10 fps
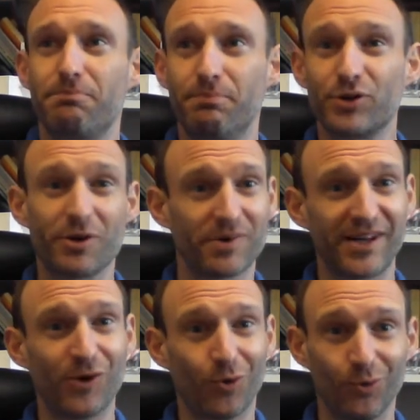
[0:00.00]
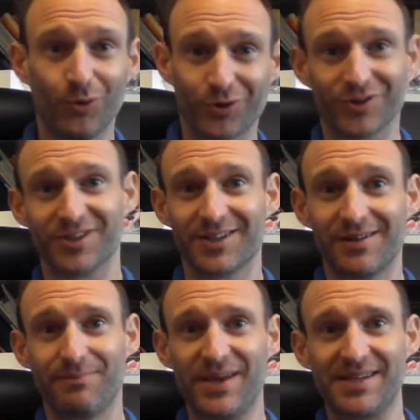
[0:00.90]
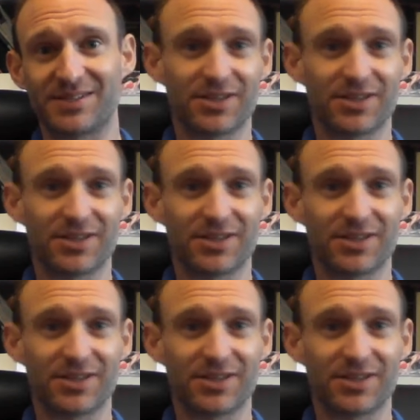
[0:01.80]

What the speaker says: predominantly organ piece,